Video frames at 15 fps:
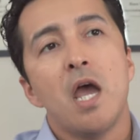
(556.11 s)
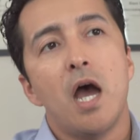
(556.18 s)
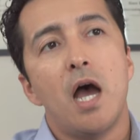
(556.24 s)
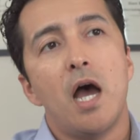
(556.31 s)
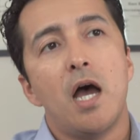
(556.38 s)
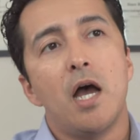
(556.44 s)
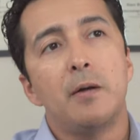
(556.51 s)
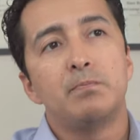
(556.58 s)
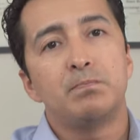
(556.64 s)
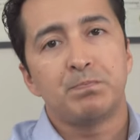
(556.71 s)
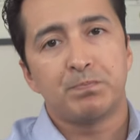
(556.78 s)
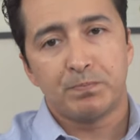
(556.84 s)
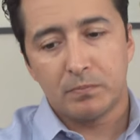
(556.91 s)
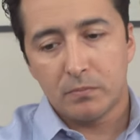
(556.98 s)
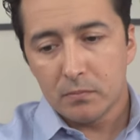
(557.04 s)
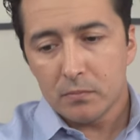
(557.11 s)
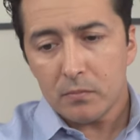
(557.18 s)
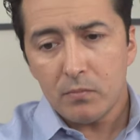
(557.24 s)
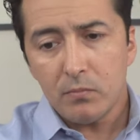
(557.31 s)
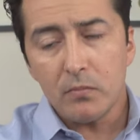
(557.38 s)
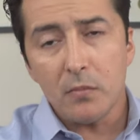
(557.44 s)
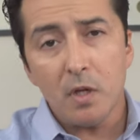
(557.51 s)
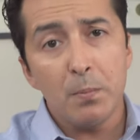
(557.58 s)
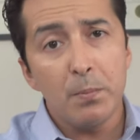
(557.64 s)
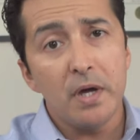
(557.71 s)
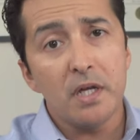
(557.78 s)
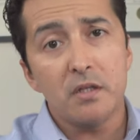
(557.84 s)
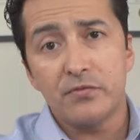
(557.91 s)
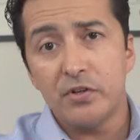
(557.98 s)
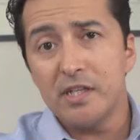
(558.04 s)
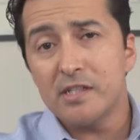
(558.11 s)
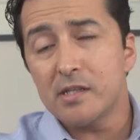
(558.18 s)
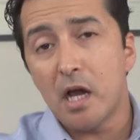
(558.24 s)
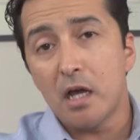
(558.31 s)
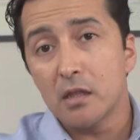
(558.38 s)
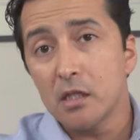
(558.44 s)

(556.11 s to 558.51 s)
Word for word: But the Freestyle